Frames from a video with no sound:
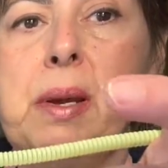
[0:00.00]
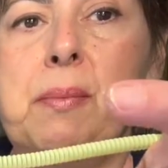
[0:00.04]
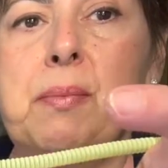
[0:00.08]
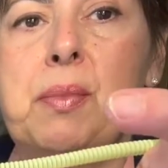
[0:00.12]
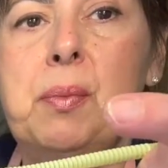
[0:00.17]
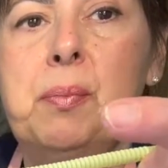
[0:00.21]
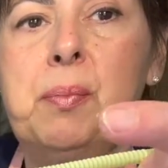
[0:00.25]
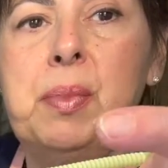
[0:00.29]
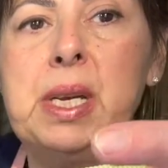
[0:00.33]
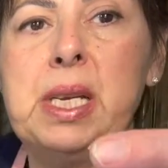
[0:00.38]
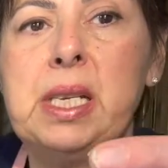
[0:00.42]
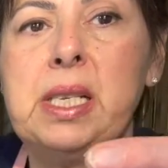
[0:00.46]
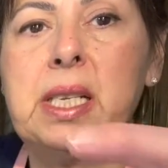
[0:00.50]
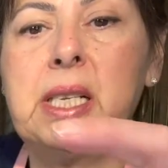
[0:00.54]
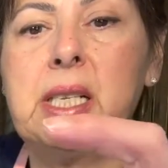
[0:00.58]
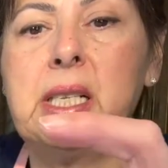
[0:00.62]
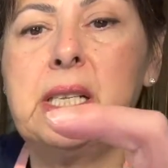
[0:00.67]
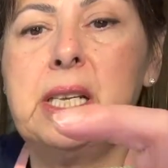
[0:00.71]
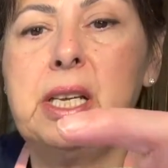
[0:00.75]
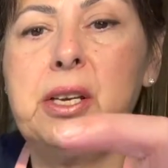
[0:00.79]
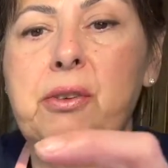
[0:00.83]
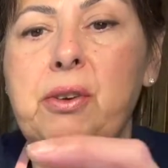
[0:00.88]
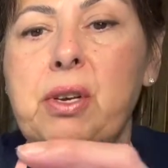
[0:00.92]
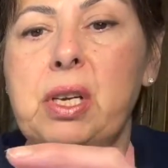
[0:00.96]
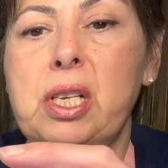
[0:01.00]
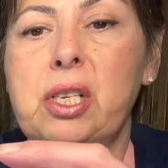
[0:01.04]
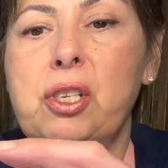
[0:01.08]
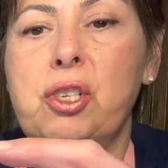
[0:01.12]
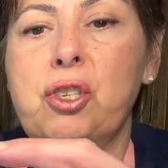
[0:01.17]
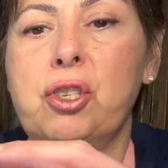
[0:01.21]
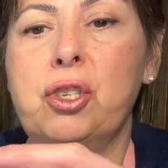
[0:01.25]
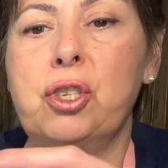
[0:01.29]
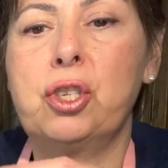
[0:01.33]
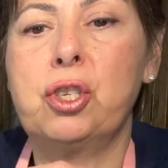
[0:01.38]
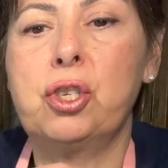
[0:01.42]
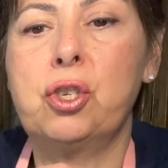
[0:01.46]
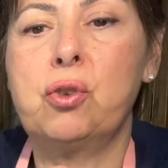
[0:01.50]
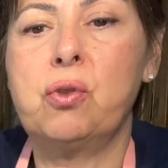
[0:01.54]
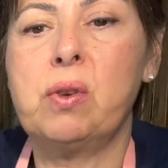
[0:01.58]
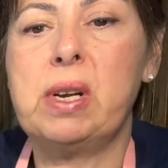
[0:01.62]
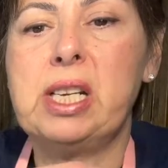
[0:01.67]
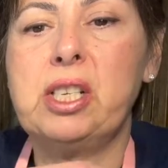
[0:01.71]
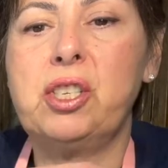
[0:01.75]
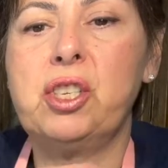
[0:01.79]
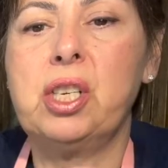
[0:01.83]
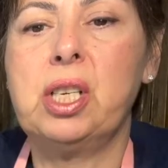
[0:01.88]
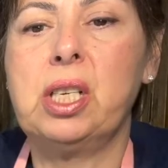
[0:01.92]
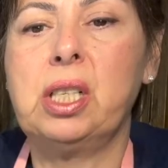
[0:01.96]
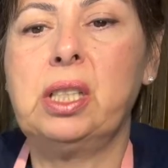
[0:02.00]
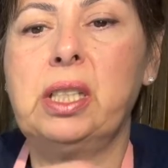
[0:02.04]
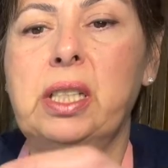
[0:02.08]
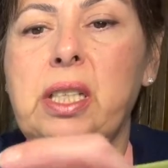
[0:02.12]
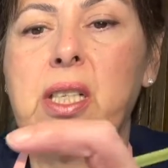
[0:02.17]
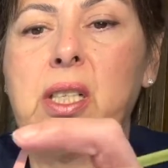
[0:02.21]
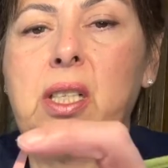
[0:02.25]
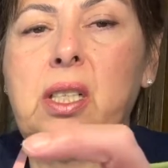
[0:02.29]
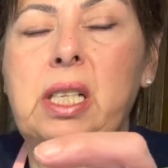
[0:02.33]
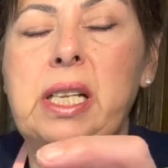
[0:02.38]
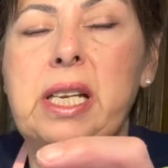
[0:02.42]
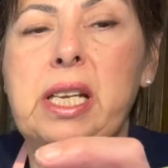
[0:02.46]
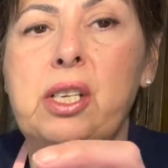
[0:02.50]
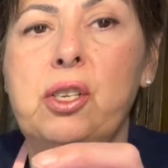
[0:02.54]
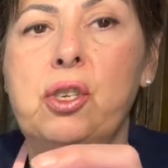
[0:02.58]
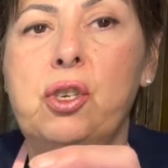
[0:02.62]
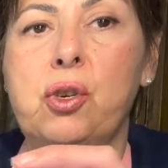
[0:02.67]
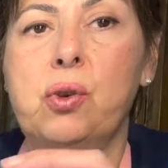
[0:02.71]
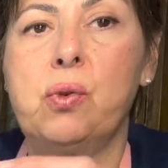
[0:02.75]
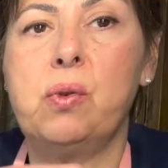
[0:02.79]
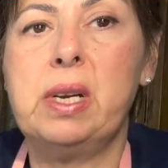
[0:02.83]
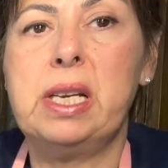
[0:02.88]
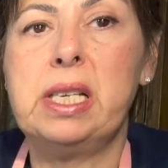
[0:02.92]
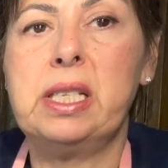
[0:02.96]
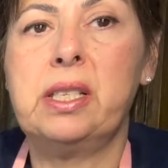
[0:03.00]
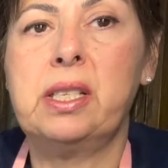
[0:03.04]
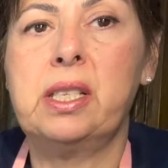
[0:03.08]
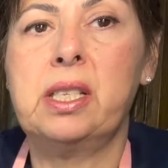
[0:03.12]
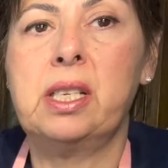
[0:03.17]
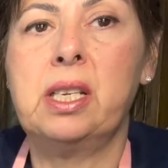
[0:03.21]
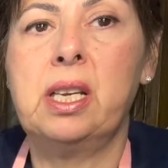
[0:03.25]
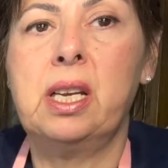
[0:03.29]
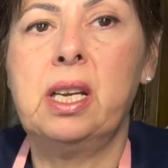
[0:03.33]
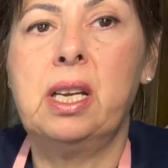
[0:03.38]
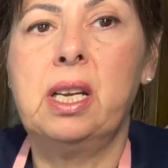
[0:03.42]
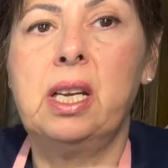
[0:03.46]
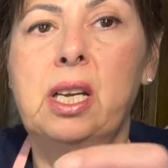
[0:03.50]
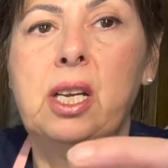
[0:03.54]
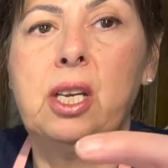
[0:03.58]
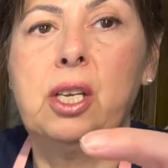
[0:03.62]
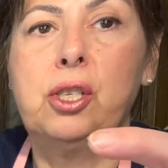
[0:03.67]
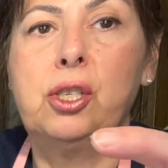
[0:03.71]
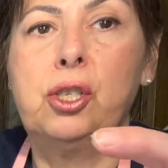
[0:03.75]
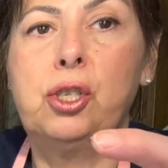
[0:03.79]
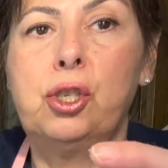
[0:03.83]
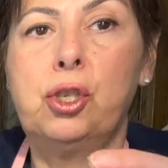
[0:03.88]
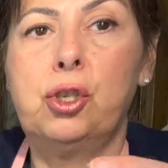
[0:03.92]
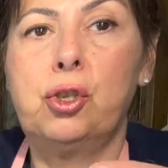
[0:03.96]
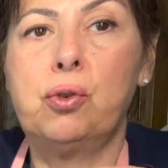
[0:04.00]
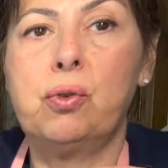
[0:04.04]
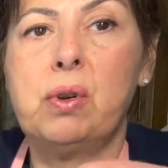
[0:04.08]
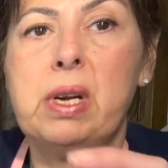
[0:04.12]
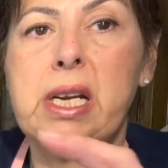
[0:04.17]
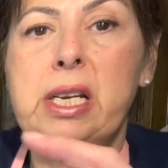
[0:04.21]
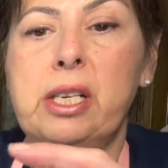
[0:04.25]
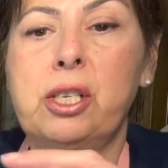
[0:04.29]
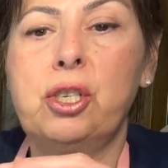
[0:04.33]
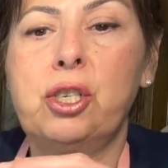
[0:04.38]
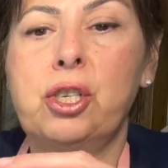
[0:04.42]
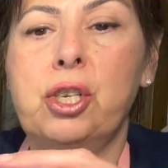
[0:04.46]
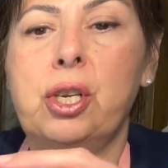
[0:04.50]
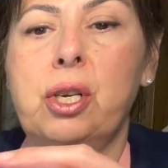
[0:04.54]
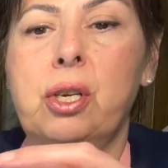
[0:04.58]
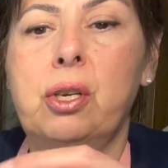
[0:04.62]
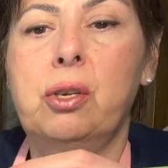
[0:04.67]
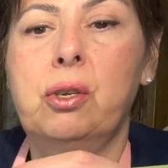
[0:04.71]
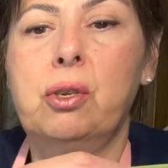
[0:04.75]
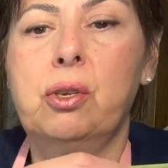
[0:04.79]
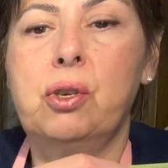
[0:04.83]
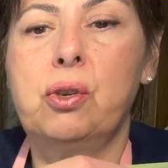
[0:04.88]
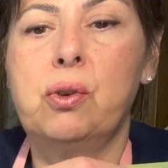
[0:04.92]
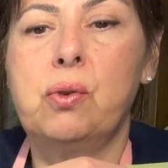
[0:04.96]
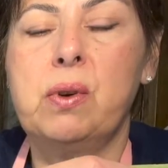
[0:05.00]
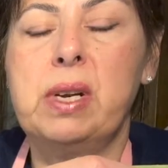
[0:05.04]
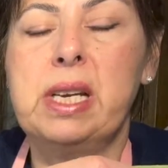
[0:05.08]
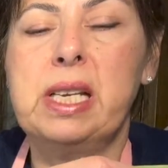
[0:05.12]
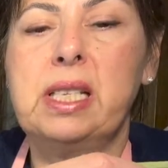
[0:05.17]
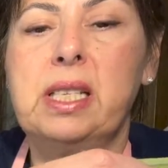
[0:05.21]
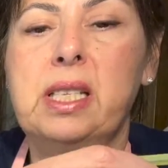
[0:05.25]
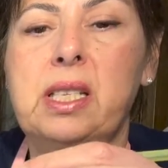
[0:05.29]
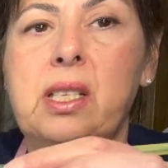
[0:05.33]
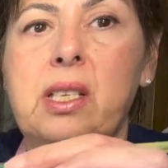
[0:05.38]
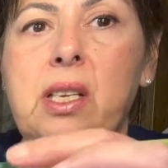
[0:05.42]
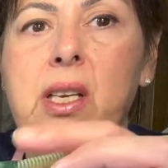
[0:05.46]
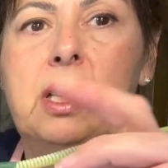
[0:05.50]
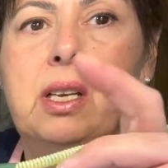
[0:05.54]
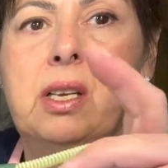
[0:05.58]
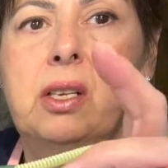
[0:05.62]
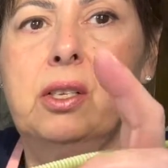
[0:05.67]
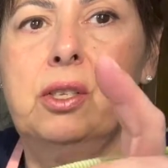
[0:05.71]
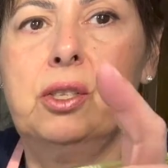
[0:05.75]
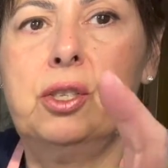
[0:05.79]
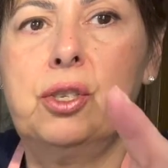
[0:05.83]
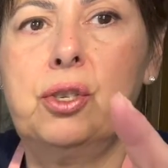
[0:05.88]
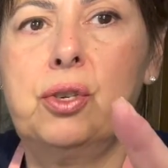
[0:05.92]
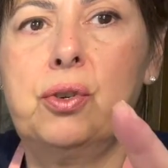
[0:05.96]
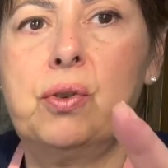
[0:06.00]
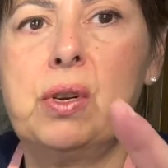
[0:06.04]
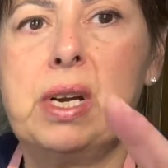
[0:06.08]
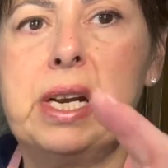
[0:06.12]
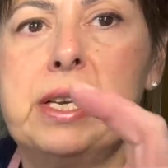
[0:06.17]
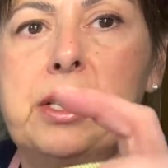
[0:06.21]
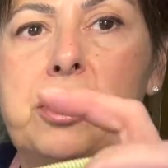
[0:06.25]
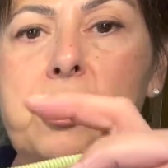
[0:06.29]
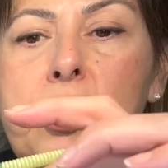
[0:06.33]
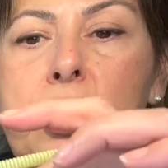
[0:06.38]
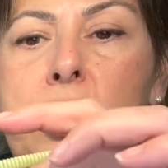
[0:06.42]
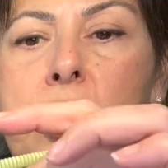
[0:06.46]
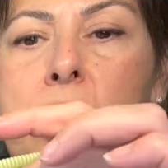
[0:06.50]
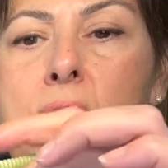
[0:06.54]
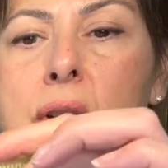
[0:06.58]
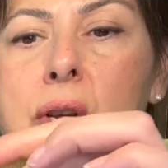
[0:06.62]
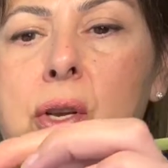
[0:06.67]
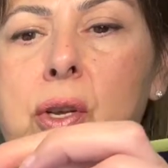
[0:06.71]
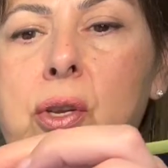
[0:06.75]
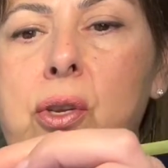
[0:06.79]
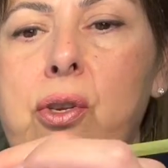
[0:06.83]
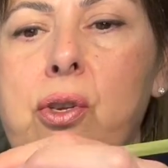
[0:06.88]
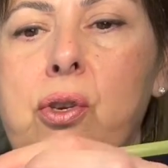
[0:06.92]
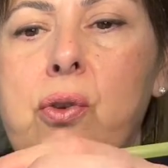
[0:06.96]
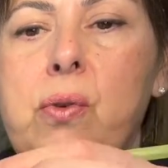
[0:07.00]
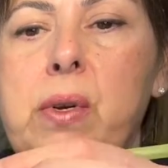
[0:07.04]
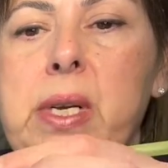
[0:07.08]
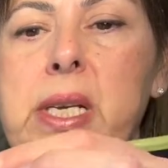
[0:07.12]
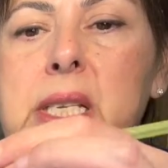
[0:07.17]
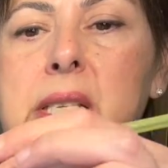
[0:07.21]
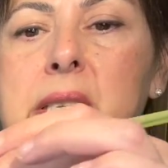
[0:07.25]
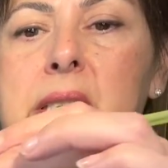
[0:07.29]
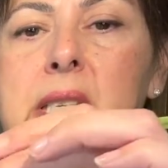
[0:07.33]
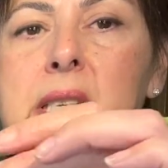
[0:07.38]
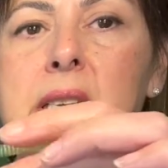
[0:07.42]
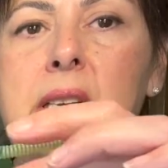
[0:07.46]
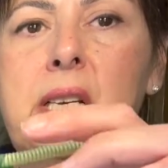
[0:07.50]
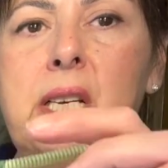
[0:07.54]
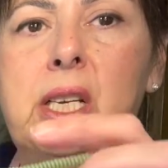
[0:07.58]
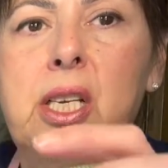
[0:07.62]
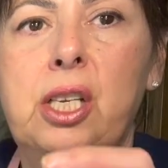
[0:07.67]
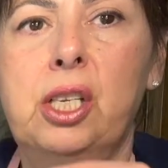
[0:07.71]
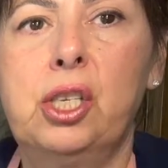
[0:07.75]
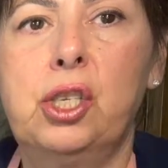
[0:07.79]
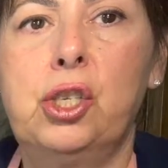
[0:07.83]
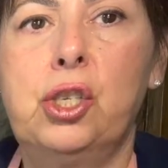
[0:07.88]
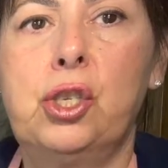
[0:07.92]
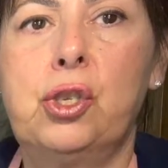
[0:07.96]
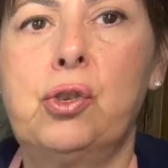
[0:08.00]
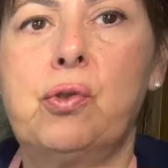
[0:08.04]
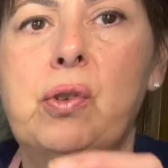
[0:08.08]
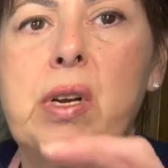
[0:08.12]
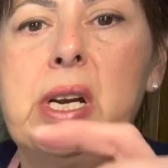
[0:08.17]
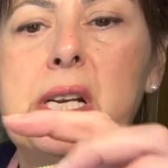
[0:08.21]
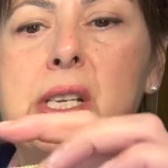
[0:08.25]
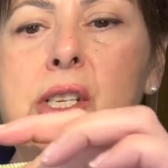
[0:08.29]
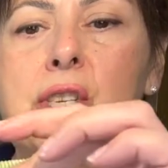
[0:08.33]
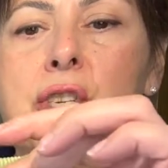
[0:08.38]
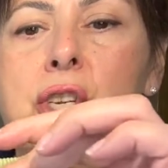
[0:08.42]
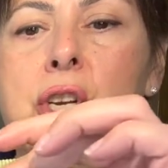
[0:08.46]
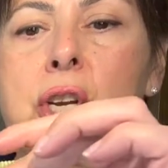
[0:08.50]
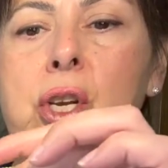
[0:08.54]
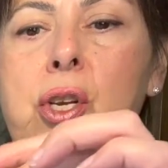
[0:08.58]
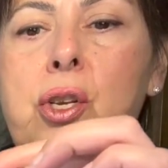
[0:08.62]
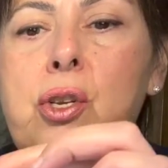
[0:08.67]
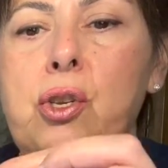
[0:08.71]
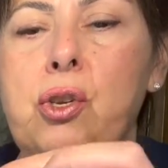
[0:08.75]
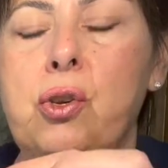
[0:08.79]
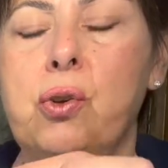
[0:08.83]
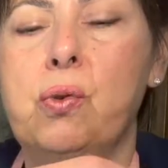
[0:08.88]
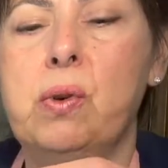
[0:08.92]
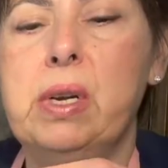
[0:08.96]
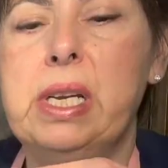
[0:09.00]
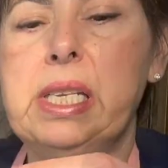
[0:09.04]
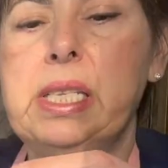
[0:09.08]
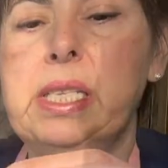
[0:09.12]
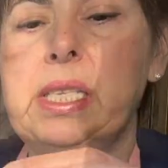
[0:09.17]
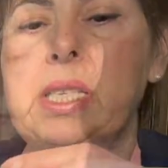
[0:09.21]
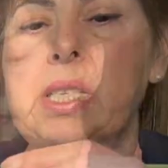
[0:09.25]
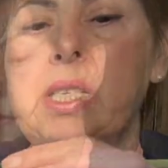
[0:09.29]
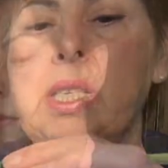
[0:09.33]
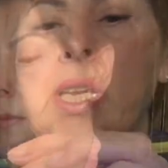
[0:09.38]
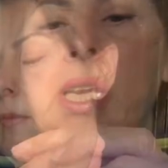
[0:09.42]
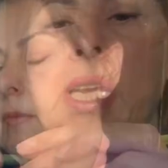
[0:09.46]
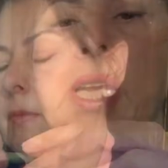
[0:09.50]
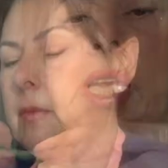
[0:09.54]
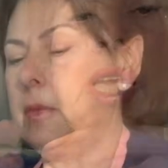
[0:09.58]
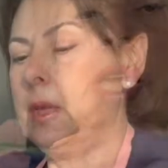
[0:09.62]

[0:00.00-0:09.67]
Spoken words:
But basically you're gonna just stretch it a little and twist, stretch, twist, stretch, twist, stretch, twist.